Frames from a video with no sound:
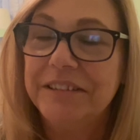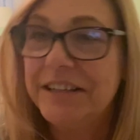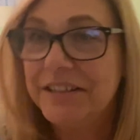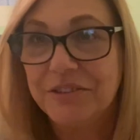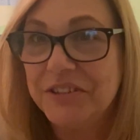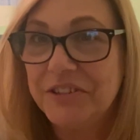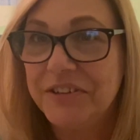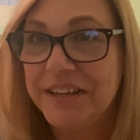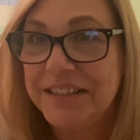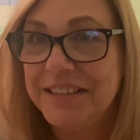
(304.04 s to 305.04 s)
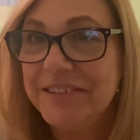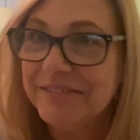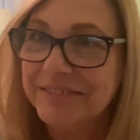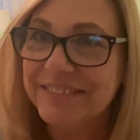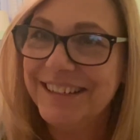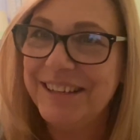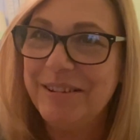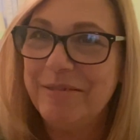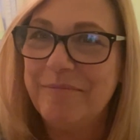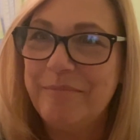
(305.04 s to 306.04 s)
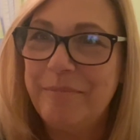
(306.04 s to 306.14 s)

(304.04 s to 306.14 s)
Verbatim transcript: I'll talk to you guys soon.